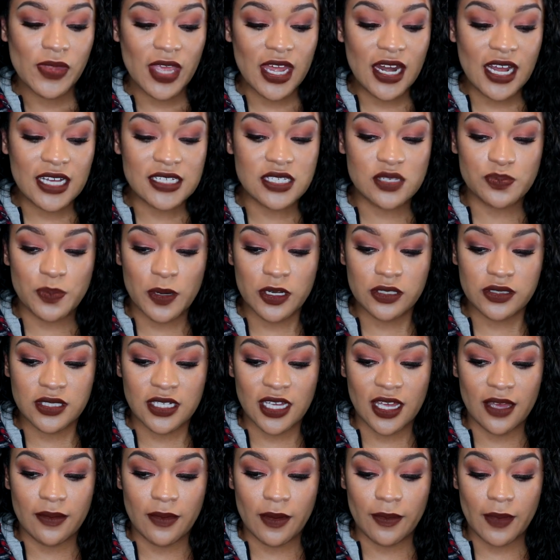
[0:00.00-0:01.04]
and I spoke
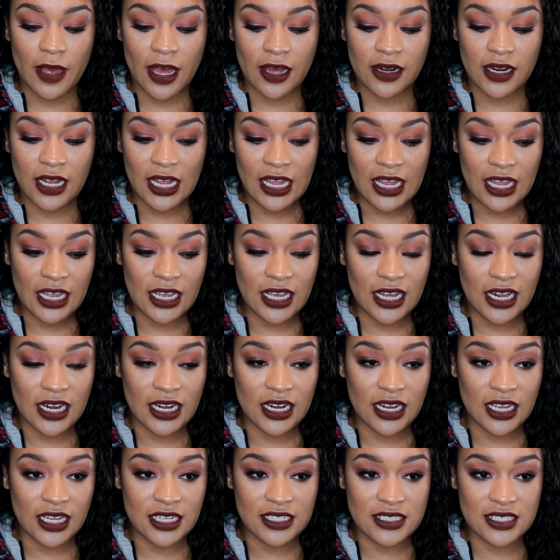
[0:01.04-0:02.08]
to him about it
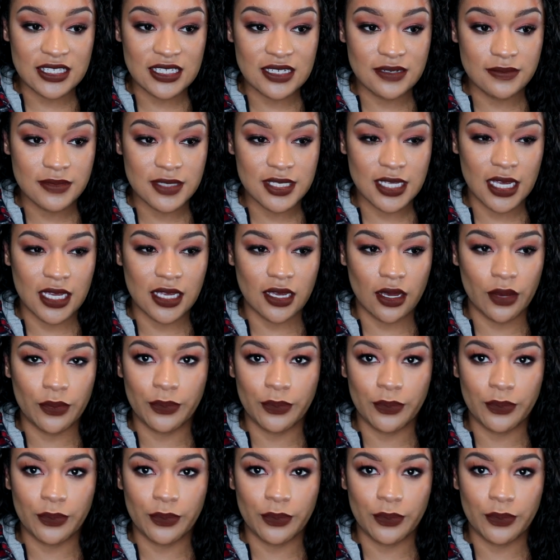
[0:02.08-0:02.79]
and it seems like